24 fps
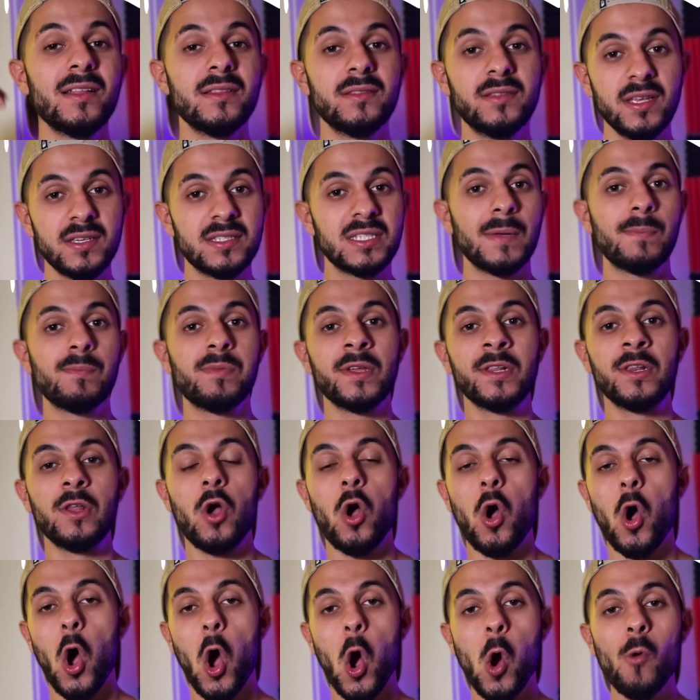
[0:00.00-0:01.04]
Discipline
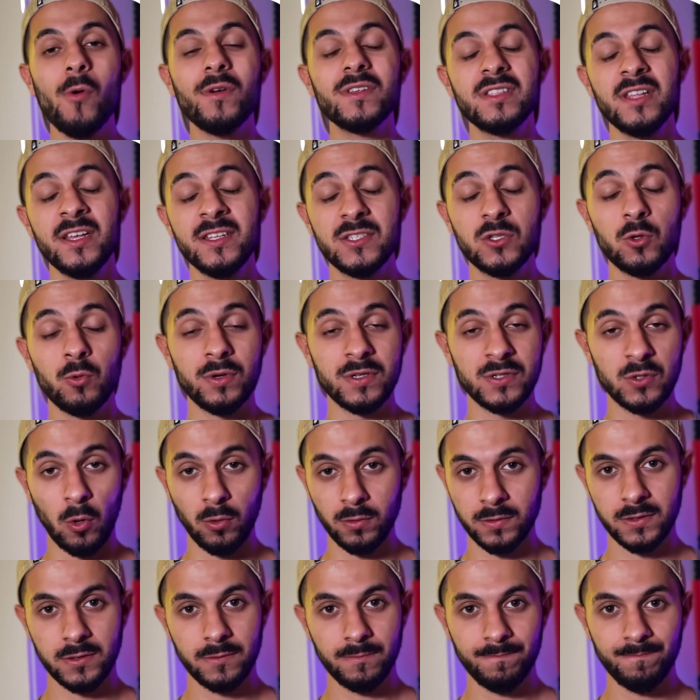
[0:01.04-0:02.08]
always leads to
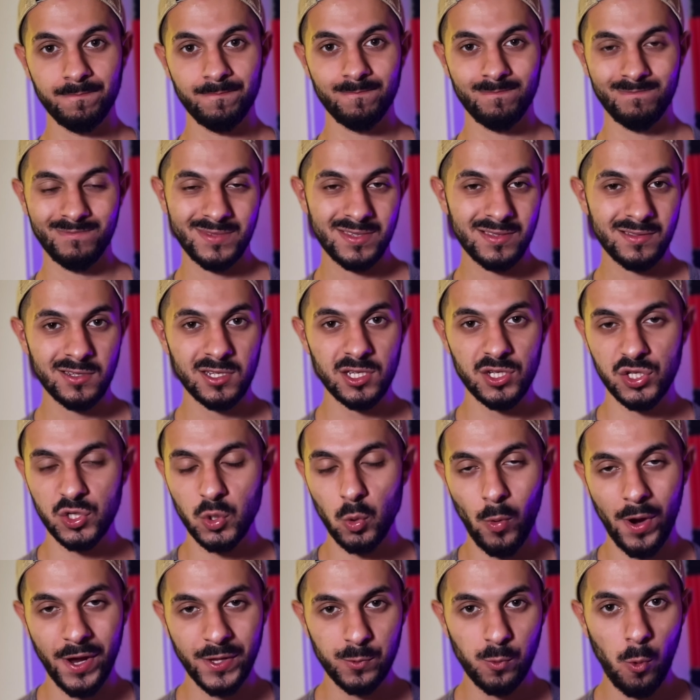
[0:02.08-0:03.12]
results, just the
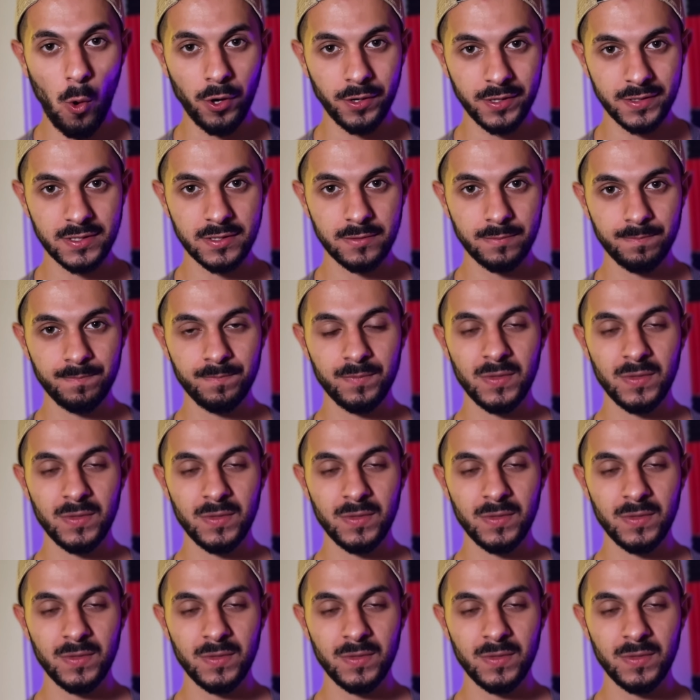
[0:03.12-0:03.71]
way it works.